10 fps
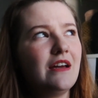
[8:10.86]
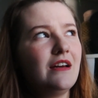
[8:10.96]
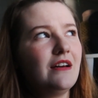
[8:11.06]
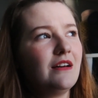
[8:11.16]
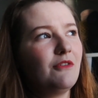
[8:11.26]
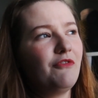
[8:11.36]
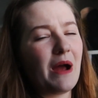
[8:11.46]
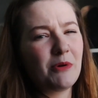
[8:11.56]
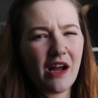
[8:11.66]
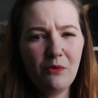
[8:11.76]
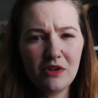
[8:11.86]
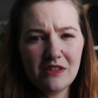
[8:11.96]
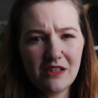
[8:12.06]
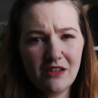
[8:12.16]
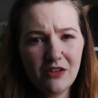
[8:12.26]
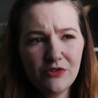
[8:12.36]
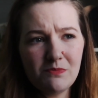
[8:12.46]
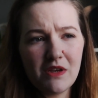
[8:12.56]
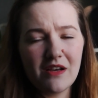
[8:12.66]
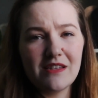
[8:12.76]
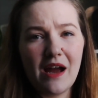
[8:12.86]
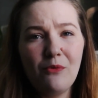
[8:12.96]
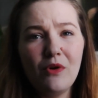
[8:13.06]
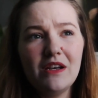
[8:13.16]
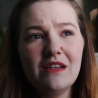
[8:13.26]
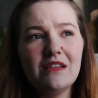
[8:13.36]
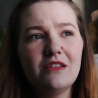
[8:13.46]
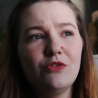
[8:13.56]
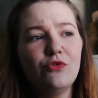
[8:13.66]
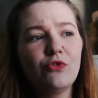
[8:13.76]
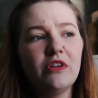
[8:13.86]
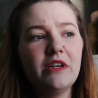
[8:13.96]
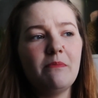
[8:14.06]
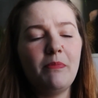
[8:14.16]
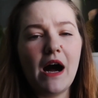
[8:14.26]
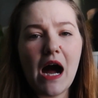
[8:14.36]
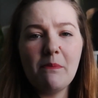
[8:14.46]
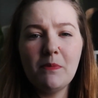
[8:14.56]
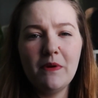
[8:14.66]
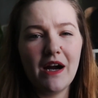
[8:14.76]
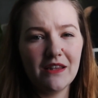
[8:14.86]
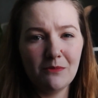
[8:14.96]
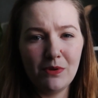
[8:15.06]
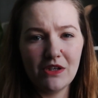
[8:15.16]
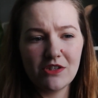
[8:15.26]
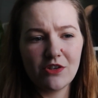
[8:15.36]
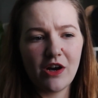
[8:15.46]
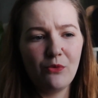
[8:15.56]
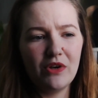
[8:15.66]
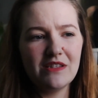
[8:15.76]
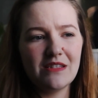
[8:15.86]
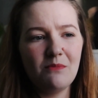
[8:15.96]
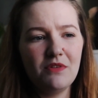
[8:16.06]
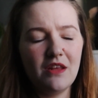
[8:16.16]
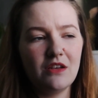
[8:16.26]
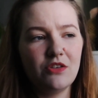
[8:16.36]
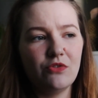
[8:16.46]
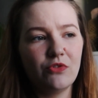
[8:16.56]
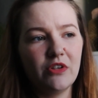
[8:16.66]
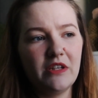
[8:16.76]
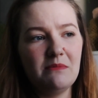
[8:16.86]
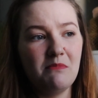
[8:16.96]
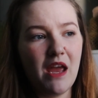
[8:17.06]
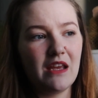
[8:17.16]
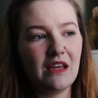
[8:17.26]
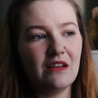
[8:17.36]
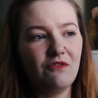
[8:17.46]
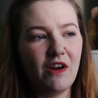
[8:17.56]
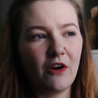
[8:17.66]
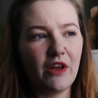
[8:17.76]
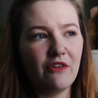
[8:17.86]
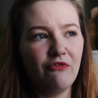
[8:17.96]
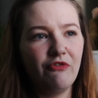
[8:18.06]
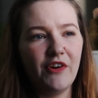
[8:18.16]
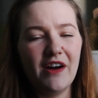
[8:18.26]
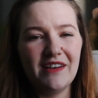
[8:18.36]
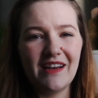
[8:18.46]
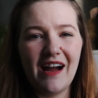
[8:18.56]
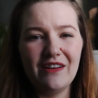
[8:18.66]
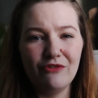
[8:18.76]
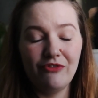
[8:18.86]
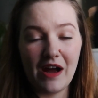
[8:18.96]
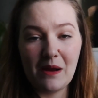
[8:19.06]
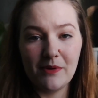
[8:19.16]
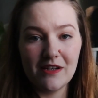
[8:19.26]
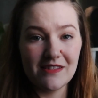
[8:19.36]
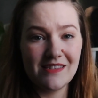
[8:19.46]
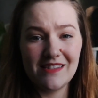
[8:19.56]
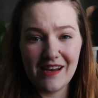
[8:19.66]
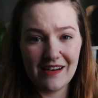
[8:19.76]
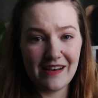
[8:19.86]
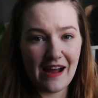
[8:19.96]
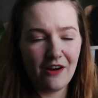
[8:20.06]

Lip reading: fabric I wanted to use because I wanted it to really pop behind the picture. I wanted something to really make it very fun and kind of vibrant and stand out.